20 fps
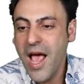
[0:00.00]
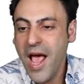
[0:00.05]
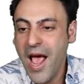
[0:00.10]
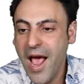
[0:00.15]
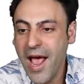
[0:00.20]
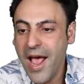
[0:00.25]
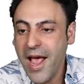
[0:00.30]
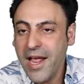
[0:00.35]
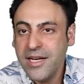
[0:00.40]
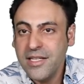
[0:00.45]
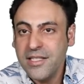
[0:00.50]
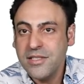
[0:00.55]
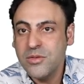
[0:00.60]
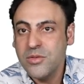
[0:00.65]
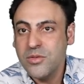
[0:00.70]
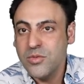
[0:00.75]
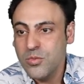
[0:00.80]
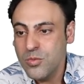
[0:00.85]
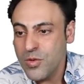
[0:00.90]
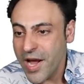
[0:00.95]
And
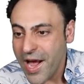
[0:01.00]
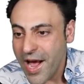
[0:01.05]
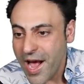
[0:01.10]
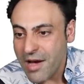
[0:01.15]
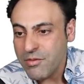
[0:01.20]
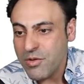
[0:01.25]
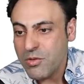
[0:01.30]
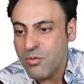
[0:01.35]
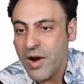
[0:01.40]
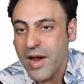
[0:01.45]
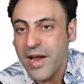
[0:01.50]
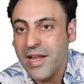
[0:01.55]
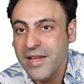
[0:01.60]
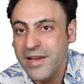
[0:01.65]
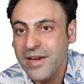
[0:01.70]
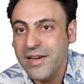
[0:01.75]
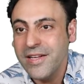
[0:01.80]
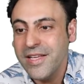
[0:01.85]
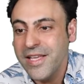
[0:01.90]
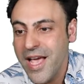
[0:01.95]
we have it right
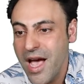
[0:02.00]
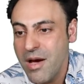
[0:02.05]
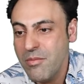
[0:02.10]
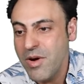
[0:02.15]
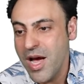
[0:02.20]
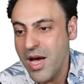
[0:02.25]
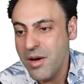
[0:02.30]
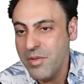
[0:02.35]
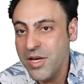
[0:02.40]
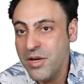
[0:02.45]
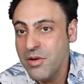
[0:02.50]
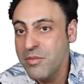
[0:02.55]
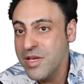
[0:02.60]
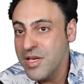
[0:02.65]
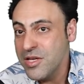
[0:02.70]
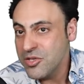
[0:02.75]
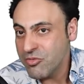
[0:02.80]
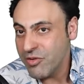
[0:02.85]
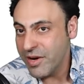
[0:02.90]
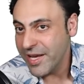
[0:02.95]
here, gamma
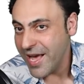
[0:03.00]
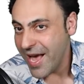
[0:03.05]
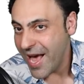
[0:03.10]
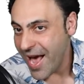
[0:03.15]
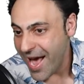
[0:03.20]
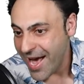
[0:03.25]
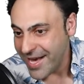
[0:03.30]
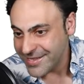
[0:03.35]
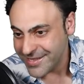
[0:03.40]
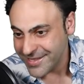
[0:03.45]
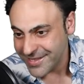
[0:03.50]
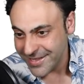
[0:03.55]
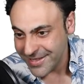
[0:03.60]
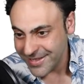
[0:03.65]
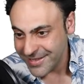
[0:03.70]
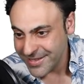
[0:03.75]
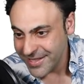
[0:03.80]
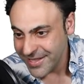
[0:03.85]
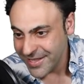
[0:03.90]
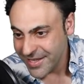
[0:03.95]
aminobutyric
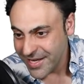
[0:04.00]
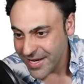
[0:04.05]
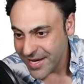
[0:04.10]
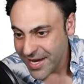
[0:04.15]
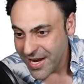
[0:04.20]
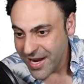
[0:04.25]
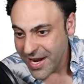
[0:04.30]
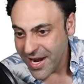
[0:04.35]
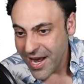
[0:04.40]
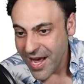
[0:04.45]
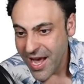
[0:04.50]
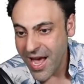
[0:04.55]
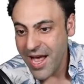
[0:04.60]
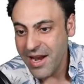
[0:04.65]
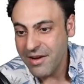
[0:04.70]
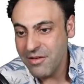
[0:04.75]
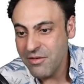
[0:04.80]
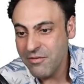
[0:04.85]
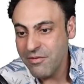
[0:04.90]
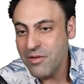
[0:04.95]
acid.
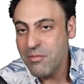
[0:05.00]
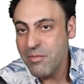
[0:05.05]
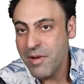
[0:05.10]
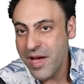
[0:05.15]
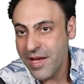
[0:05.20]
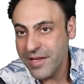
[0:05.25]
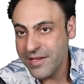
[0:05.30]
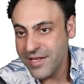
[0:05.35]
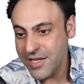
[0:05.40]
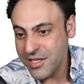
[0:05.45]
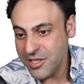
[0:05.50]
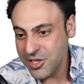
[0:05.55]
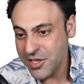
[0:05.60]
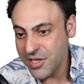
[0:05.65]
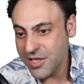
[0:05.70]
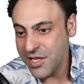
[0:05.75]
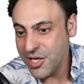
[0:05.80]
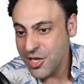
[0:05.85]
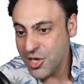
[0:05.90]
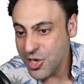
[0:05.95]
And if you pay
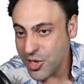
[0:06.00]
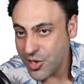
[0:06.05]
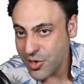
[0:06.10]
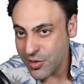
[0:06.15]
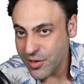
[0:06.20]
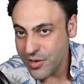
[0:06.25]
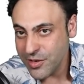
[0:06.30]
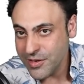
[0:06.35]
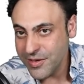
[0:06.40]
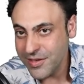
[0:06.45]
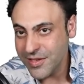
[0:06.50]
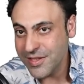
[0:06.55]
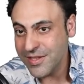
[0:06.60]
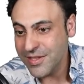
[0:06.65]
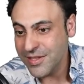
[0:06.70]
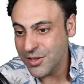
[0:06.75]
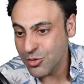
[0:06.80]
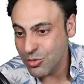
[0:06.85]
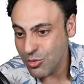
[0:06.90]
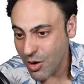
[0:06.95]
attention here to this
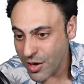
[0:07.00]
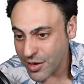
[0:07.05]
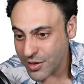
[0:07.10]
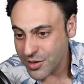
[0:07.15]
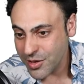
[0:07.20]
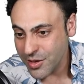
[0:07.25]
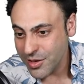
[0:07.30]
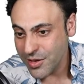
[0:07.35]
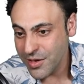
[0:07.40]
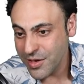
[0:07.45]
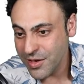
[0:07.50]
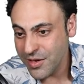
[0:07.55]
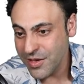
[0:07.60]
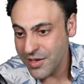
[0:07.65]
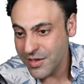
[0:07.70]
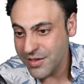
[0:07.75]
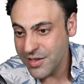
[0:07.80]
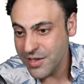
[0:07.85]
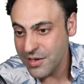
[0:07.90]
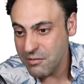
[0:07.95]
structure, you're going
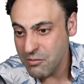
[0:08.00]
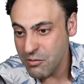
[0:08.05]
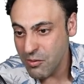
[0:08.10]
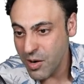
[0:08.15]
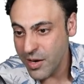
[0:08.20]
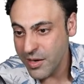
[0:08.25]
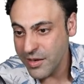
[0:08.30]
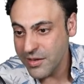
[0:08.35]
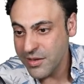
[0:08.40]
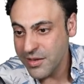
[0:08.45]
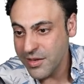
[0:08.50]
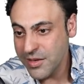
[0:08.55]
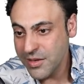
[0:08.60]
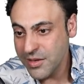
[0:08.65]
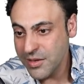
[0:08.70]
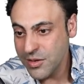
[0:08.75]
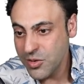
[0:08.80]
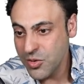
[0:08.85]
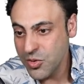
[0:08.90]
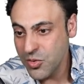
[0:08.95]
to see 1,
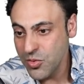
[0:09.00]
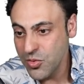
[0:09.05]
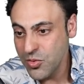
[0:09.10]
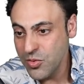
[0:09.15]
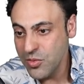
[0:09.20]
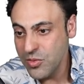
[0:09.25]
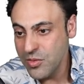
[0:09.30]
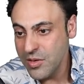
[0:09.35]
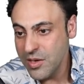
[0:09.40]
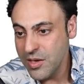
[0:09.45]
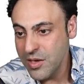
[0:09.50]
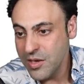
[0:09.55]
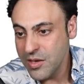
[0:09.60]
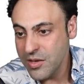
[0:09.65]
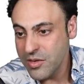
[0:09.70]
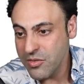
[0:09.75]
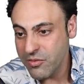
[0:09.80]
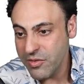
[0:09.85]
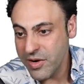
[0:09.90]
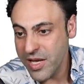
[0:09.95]
2,
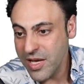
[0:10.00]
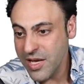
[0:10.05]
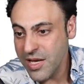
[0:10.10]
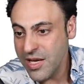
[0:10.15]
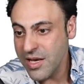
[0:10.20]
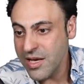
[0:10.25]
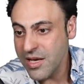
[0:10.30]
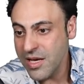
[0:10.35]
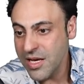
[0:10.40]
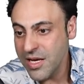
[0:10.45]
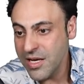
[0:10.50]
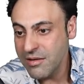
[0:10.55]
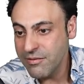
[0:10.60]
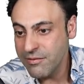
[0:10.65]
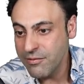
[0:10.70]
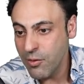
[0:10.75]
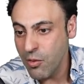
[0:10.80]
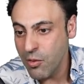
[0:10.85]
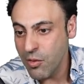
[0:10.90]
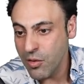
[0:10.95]
3,
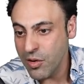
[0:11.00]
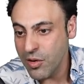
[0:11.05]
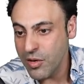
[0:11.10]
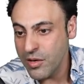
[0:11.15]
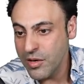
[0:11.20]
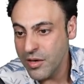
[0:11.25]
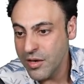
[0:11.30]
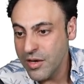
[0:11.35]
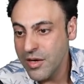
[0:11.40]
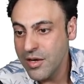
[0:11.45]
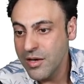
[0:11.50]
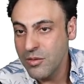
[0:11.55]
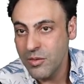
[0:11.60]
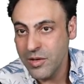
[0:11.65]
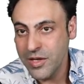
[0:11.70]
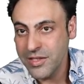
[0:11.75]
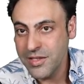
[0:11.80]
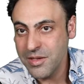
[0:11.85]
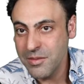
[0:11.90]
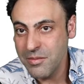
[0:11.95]
4.
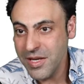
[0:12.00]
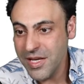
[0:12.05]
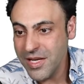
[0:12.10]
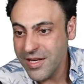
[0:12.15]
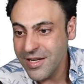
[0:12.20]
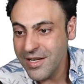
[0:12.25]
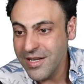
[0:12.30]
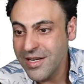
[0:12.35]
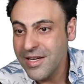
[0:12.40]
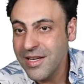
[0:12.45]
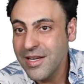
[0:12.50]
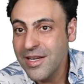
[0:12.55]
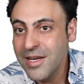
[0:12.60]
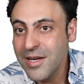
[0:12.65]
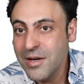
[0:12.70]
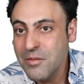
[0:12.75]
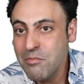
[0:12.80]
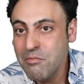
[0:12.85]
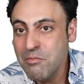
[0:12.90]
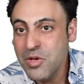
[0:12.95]
What does it mean?
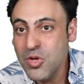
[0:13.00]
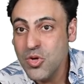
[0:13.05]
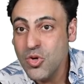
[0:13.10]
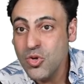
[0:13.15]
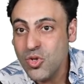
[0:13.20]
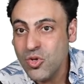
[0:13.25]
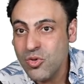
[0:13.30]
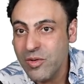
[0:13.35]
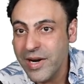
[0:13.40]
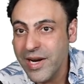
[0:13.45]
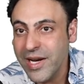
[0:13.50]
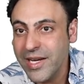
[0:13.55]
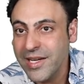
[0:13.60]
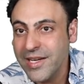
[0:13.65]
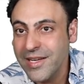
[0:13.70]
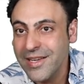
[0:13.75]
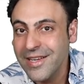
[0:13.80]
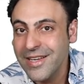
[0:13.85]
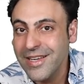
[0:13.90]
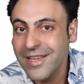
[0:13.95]

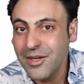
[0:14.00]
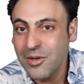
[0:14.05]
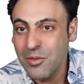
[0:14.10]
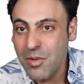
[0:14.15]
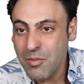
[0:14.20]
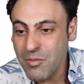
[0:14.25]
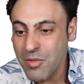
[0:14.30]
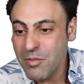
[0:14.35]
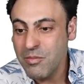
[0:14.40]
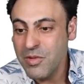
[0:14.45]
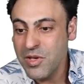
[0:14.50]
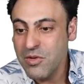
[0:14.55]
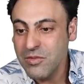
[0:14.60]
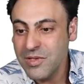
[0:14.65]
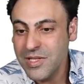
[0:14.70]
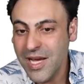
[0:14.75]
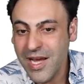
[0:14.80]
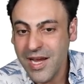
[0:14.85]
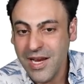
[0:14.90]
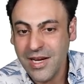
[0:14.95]
Butyric. Remember
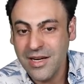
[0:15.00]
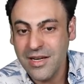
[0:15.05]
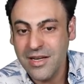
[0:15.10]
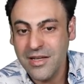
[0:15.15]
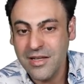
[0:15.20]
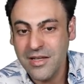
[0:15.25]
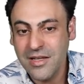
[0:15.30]
butane?